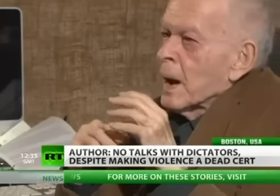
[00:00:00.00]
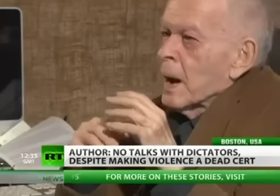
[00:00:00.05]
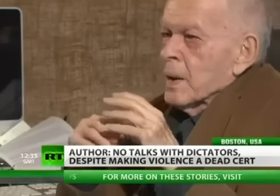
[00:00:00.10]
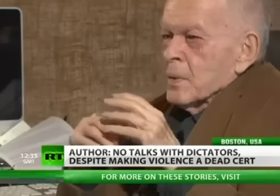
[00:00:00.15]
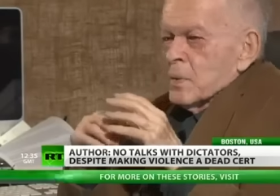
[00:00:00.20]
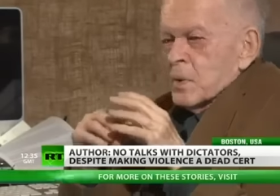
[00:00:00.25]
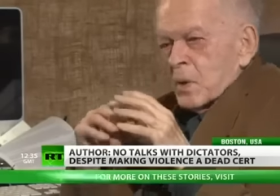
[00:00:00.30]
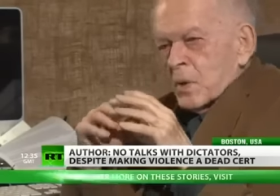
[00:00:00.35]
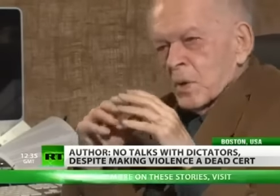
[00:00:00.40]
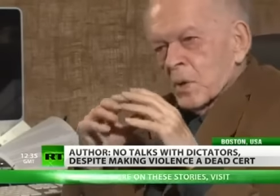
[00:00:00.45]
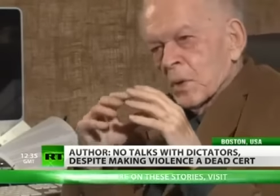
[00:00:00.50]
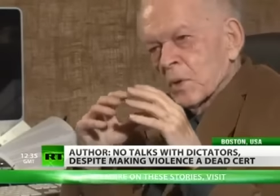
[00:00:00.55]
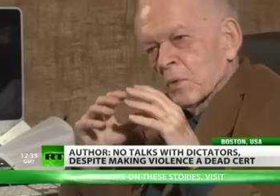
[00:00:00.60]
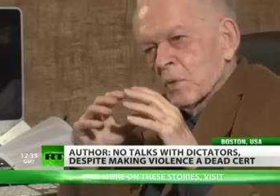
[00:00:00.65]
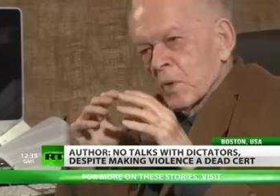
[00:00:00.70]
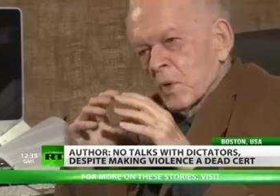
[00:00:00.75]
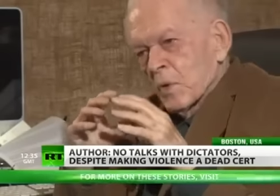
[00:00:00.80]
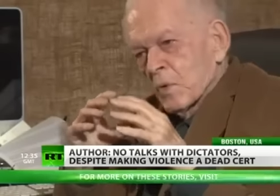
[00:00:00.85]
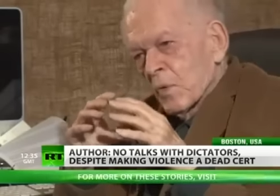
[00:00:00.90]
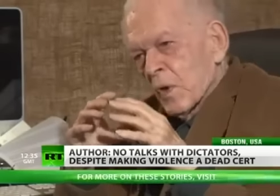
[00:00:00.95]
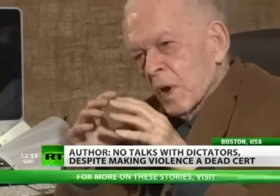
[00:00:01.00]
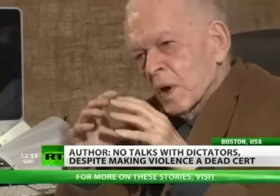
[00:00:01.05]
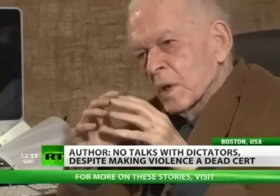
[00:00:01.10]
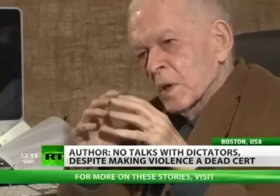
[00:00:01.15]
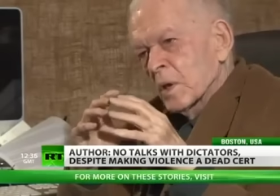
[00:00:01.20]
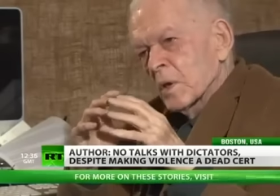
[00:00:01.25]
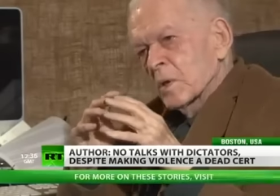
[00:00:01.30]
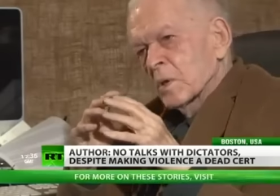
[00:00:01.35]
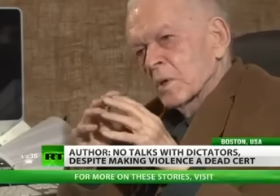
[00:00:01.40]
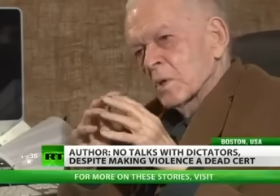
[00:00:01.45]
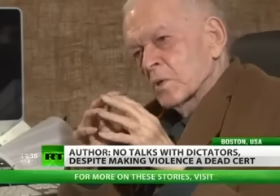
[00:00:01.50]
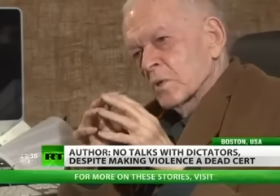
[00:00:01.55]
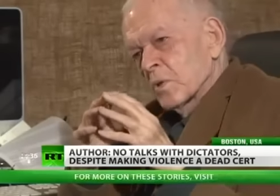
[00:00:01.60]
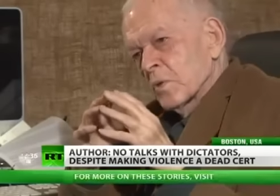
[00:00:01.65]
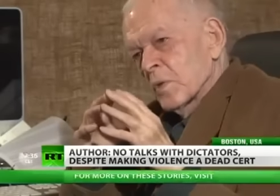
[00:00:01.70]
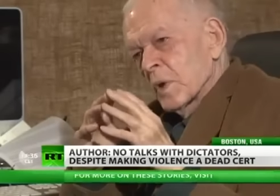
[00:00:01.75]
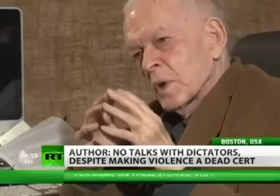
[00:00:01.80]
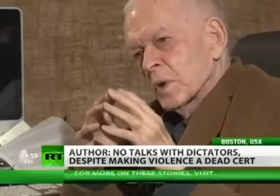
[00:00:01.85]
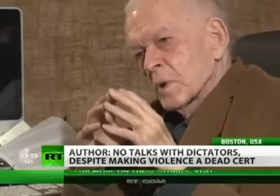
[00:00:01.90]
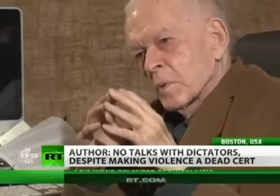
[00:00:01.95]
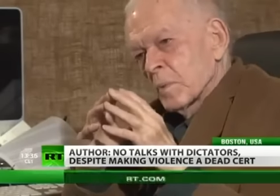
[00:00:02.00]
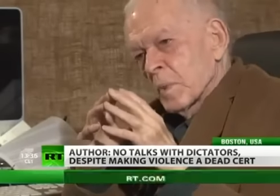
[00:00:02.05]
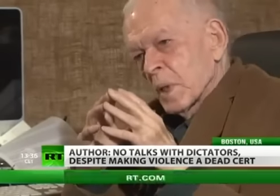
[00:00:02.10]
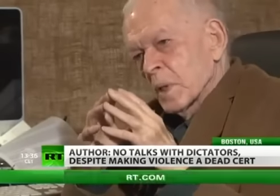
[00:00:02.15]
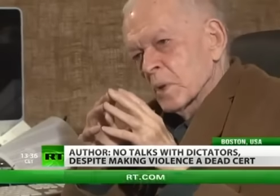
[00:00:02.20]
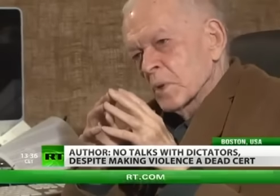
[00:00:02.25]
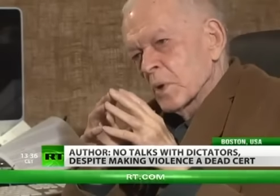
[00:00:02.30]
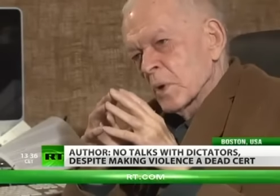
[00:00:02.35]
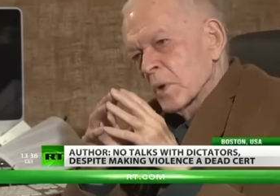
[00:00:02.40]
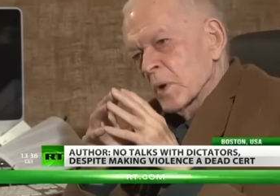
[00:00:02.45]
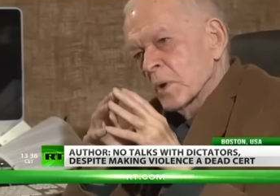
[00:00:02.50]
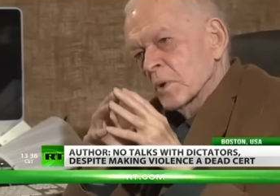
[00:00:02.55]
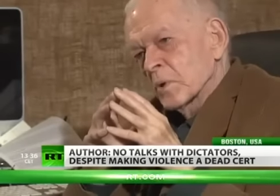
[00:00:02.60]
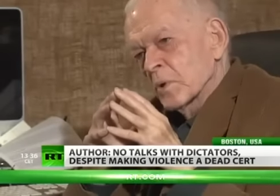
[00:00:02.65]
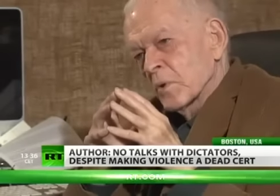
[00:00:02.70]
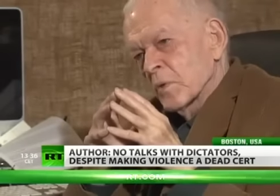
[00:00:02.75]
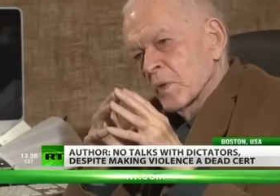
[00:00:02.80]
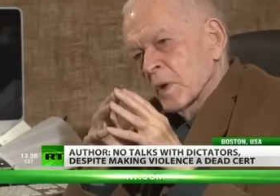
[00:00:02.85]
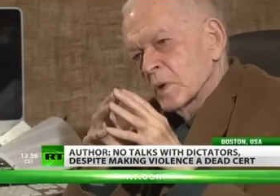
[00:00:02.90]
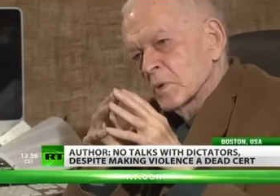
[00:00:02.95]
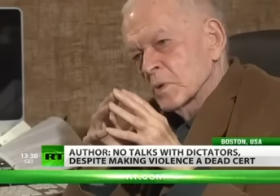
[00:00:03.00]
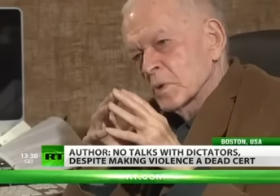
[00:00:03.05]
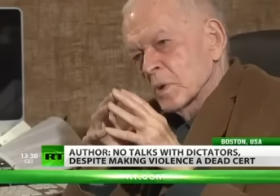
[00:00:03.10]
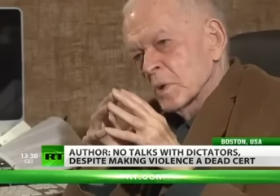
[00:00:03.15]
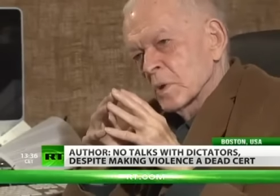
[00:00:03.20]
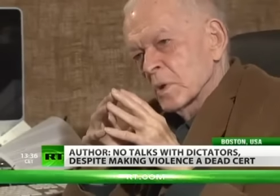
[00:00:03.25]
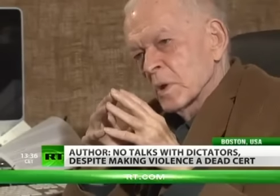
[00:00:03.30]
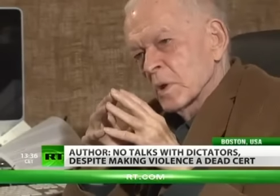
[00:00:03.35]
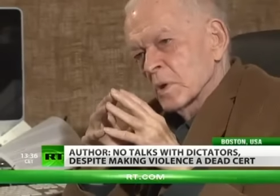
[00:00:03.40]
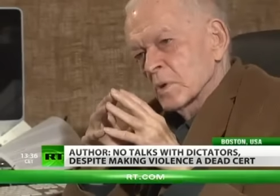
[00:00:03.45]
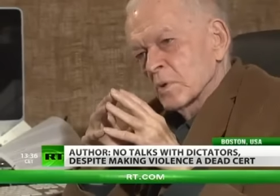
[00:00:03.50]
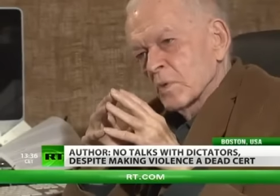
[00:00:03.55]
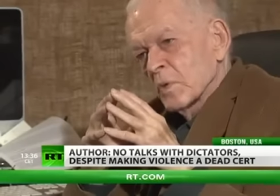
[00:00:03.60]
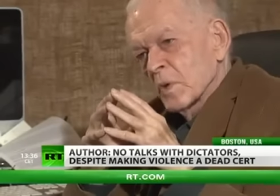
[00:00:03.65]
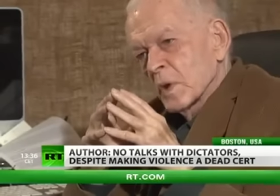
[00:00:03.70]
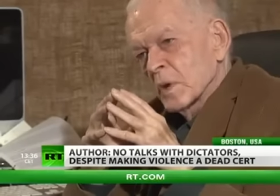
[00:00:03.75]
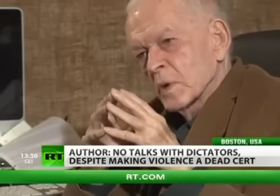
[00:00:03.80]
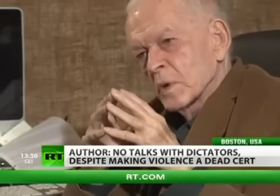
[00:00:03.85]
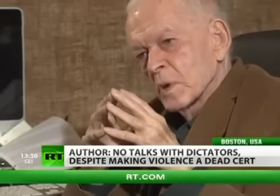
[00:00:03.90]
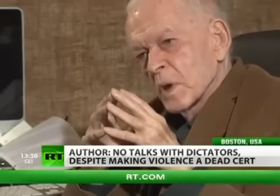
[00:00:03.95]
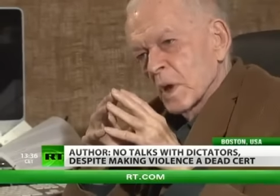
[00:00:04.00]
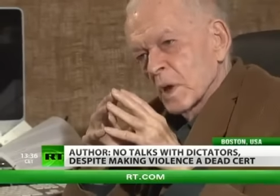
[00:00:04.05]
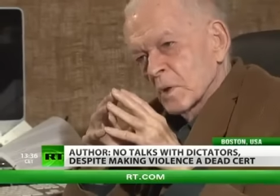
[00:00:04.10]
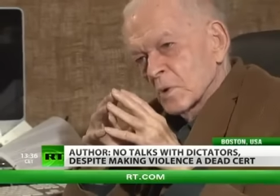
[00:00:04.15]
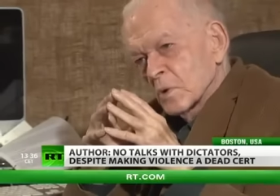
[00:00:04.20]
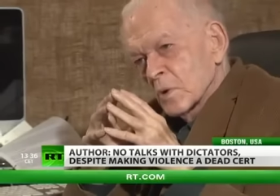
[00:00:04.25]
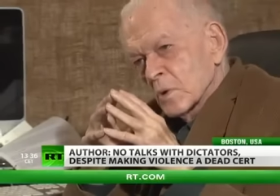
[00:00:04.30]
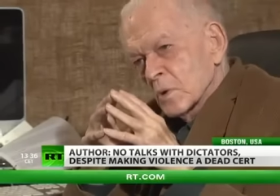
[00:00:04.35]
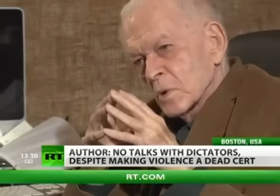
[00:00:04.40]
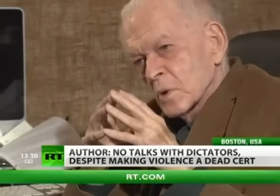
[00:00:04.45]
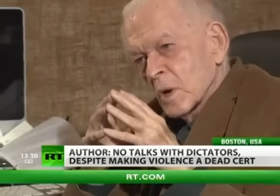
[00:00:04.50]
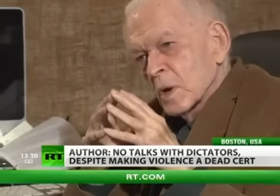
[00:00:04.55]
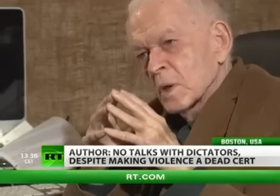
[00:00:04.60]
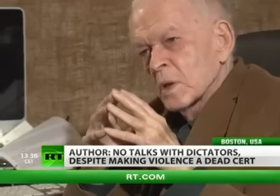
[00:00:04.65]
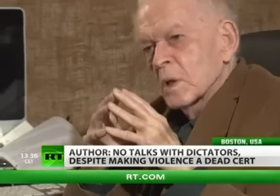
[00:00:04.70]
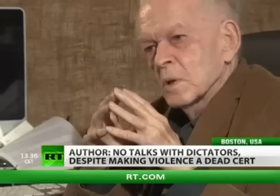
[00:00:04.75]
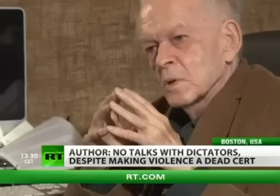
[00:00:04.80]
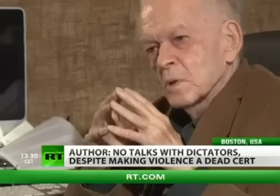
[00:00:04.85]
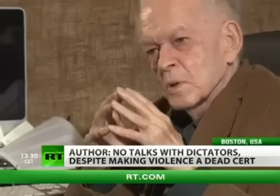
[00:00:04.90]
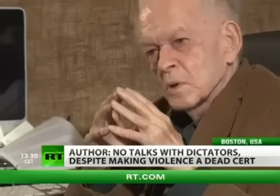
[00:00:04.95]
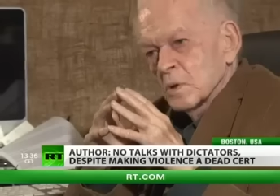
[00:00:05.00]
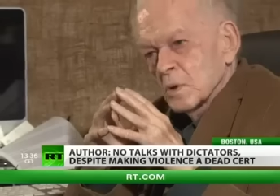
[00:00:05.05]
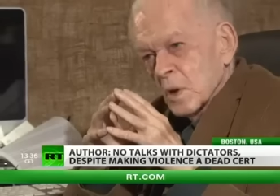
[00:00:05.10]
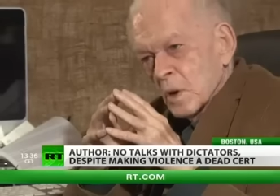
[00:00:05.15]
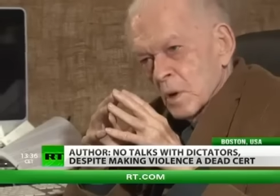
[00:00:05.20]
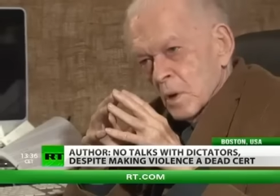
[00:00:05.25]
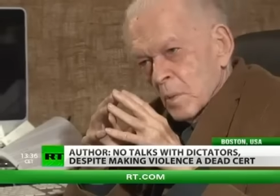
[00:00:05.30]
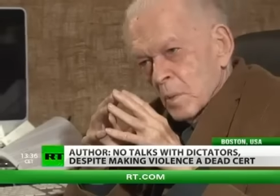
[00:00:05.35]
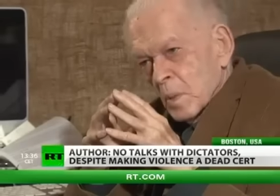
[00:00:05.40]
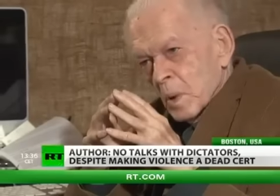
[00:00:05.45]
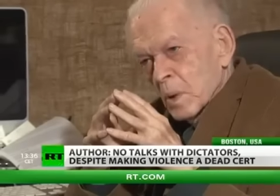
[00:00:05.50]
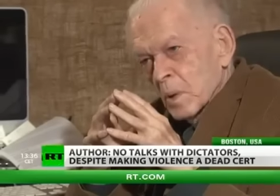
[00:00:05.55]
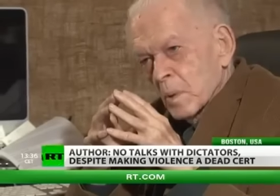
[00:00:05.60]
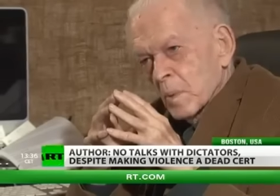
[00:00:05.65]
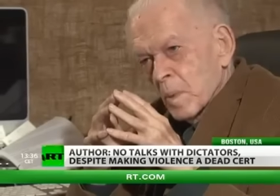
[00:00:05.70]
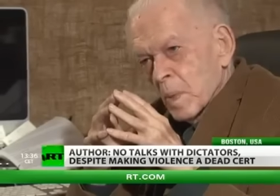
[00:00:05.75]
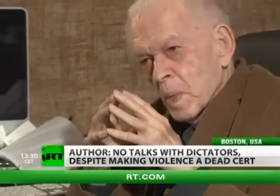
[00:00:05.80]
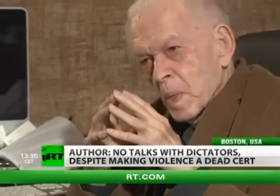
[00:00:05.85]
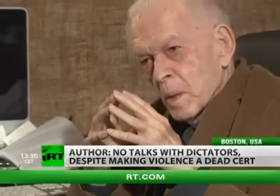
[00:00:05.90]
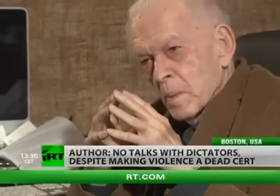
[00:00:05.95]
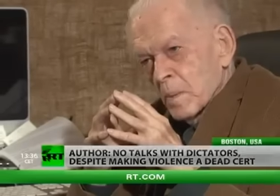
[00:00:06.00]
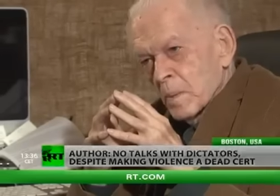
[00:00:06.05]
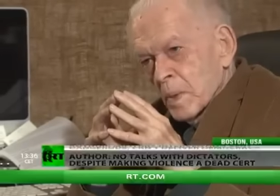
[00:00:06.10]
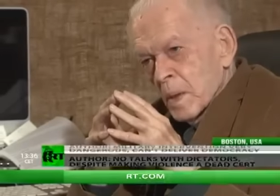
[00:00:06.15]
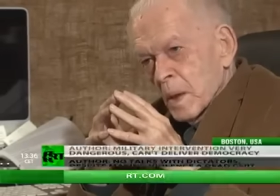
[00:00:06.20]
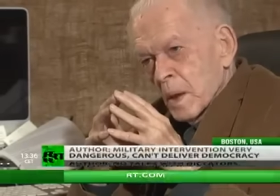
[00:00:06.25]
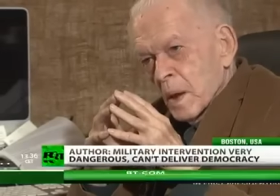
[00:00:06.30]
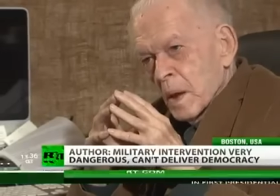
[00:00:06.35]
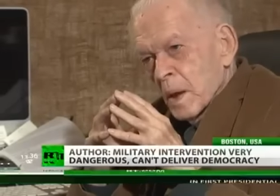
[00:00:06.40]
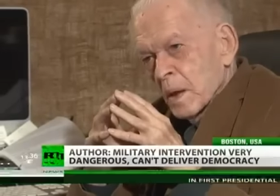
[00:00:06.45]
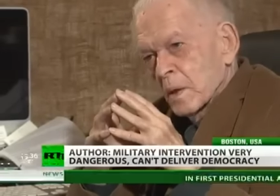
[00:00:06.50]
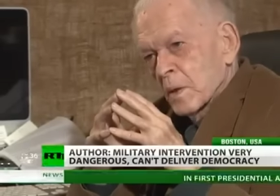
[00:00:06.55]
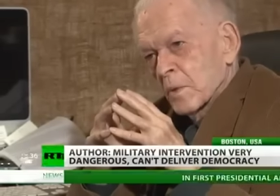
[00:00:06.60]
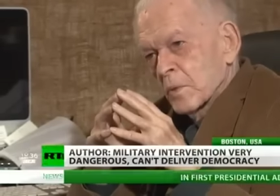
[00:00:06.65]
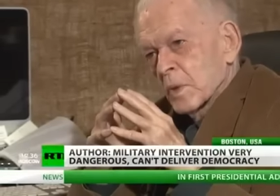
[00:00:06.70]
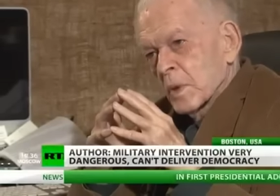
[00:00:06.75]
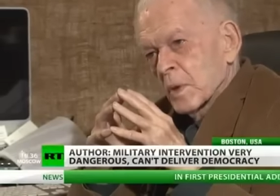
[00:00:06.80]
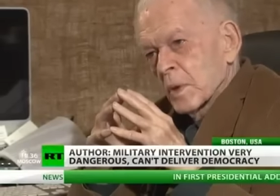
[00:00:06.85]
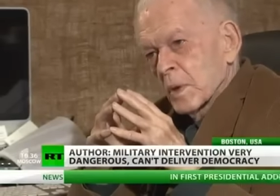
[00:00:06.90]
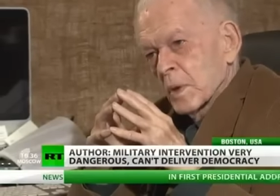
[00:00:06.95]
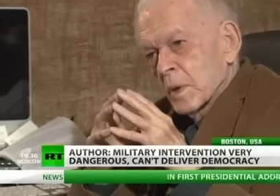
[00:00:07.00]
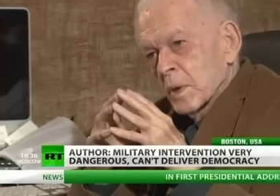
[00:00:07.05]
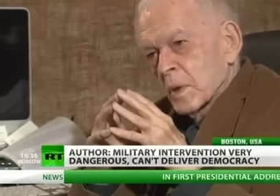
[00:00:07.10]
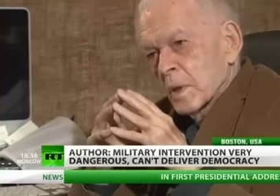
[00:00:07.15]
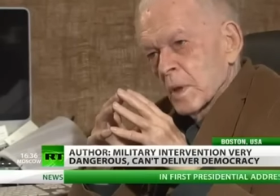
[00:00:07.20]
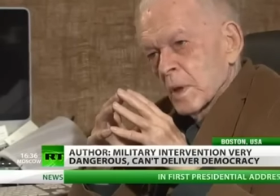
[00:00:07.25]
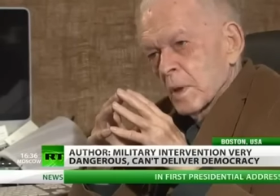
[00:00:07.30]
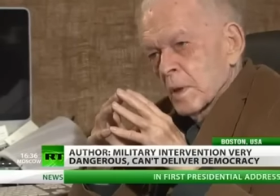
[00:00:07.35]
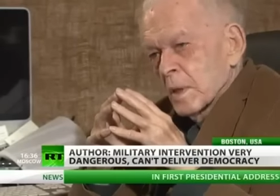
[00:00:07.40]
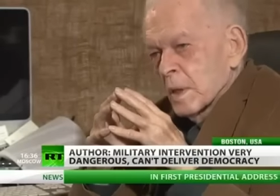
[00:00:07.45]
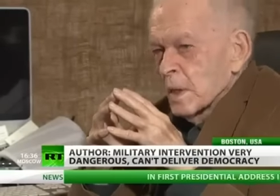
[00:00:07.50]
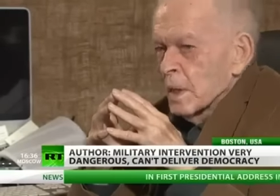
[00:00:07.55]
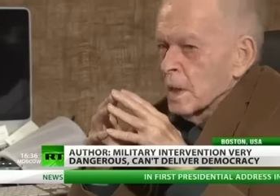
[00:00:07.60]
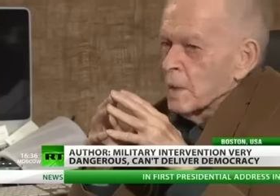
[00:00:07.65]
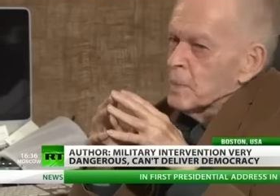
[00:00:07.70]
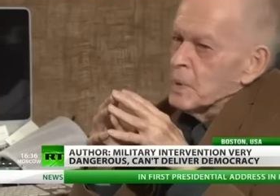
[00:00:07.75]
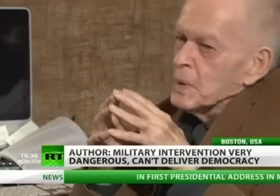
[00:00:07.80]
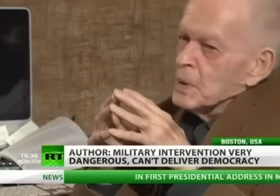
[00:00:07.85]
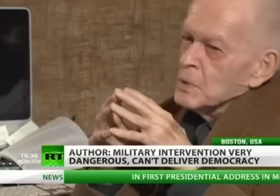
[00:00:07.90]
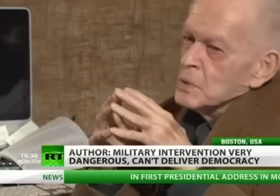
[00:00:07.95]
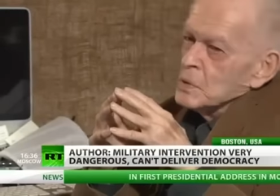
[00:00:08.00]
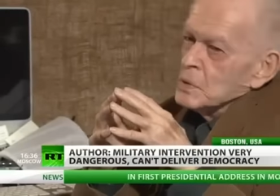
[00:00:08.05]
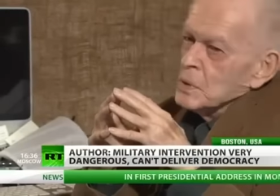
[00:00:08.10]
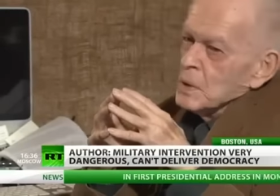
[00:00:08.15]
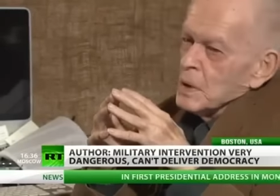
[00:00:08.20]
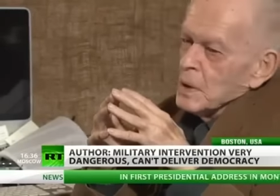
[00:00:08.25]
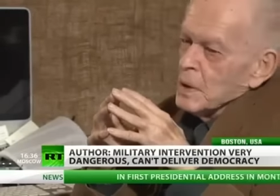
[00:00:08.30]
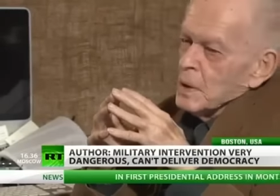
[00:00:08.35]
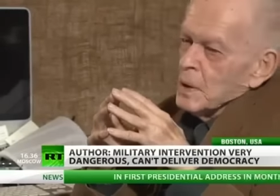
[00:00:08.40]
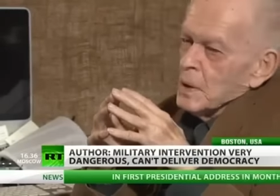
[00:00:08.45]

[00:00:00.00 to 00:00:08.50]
I think that inviting military intervention is very dangerous and undesirable. And if the Libyans